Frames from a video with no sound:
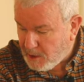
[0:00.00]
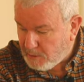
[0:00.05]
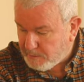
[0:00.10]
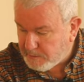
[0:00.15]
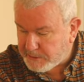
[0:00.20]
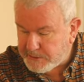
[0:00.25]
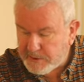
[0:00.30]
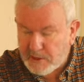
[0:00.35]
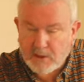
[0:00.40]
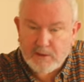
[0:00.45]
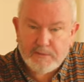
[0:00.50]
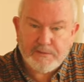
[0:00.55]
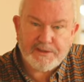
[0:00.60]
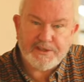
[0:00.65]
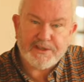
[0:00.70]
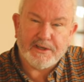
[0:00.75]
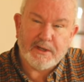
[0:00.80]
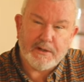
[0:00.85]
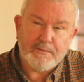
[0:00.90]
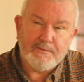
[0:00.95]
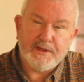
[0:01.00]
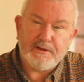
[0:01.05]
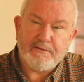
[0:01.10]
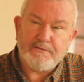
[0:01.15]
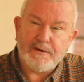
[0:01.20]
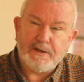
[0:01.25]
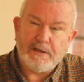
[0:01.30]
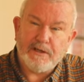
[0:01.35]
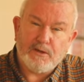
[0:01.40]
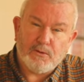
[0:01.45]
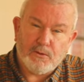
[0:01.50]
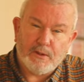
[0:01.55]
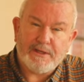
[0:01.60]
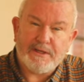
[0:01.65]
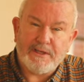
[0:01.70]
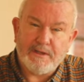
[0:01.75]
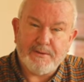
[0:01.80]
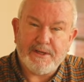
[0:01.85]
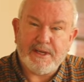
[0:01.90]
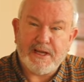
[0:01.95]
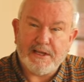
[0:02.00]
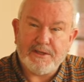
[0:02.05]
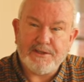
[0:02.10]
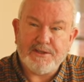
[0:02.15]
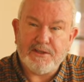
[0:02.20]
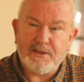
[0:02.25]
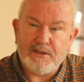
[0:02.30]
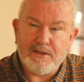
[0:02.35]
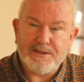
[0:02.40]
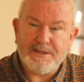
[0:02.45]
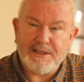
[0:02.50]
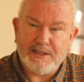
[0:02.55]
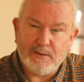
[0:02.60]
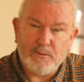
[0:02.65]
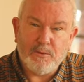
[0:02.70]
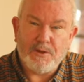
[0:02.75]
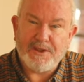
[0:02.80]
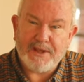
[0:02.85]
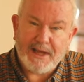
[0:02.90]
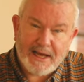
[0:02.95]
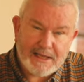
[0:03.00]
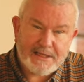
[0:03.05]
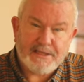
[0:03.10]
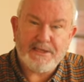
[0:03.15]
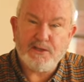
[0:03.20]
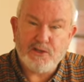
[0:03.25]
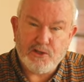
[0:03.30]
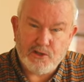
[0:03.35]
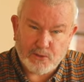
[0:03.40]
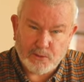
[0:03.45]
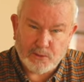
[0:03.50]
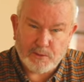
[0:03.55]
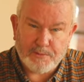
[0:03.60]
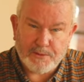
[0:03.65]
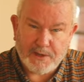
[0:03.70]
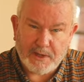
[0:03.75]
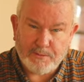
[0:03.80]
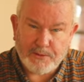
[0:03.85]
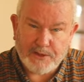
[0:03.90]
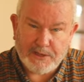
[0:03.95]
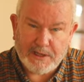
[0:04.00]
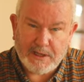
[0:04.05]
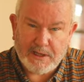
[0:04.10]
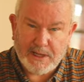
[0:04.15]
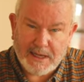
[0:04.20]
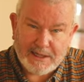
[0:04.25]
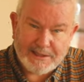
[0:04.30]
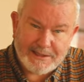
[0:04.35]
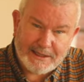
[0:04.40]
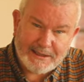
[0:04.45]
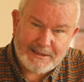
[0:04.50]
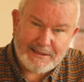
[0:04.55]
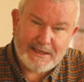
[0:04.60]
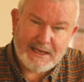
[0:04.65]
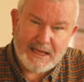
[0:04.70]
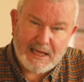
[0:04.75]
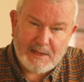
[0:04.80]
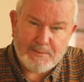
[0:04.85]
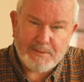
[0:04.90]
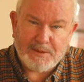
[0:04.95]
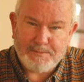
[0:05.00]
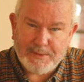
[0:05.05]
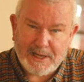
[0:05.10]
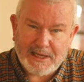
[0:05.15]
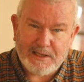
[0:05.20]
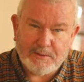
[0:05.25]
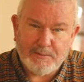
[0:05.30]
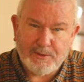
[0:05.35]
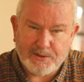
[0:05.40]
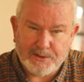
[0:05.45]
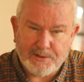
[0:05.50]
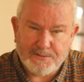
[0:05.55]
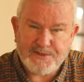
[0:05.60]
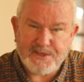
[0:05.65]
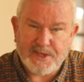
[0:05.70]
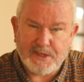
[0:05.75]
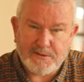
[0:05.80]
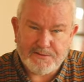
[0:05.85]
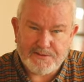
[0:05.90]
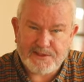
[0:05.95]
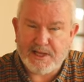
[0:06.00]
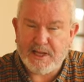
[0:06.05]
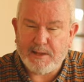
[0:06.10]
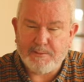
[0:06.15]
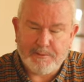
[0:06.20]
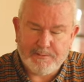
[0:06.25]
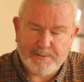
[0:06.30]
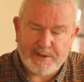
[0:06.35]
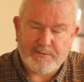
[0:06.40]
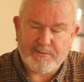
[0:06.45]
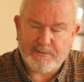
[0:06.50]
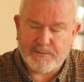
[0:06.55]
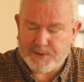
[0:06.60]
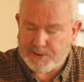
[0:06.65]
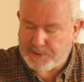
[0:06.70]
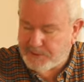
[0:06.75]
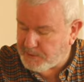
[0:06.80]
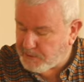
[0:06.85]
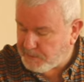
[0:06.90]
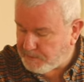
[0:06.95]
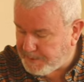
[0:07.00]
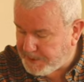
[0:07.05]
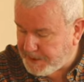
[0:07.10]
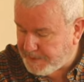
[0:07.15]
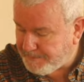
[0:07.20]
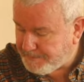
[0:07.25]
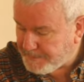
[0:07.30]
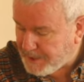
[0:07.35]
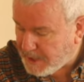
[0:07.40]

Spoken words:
But over time, they fairly quickly began to deal with any insured property and then claim it back among themselves, claim it back from the other company.